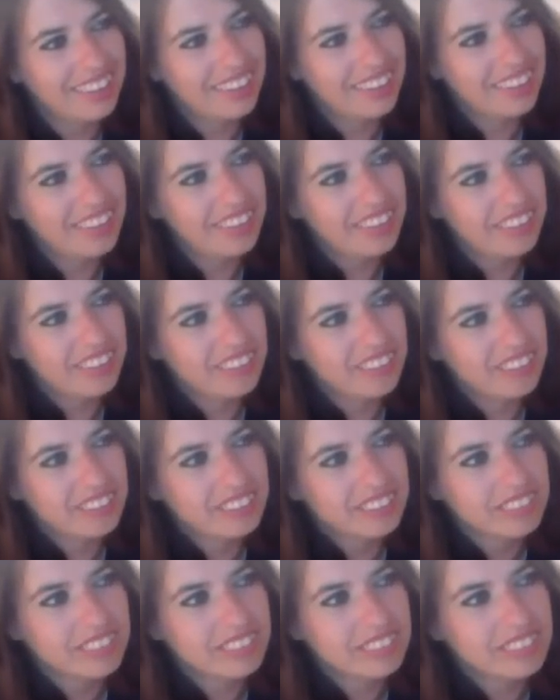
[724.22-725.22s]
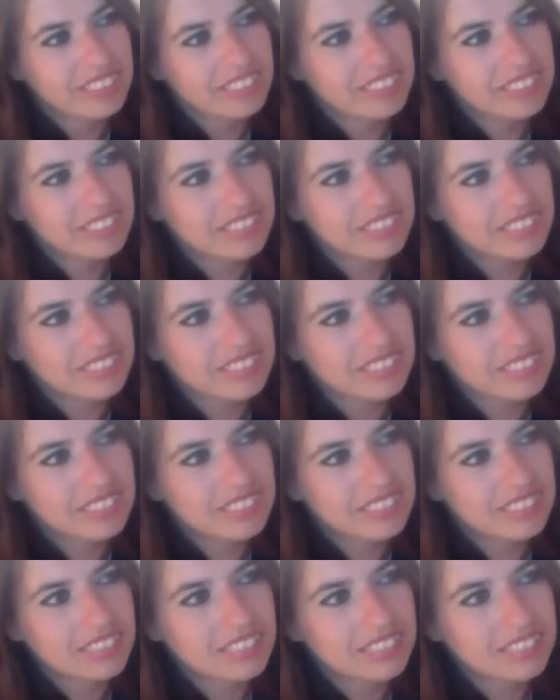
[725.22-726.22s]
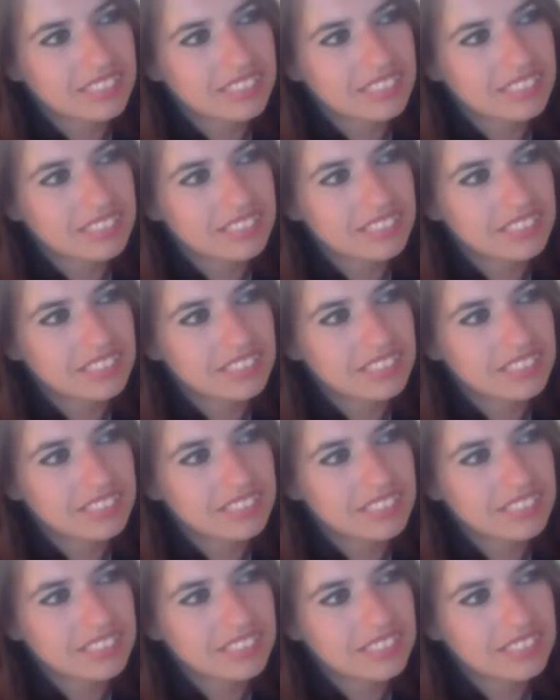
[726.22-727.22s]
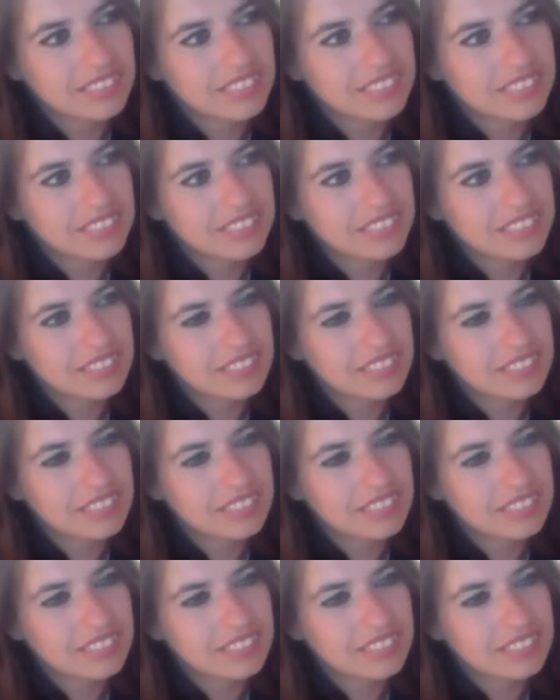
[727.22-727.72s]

No words are spoken by the person on screen.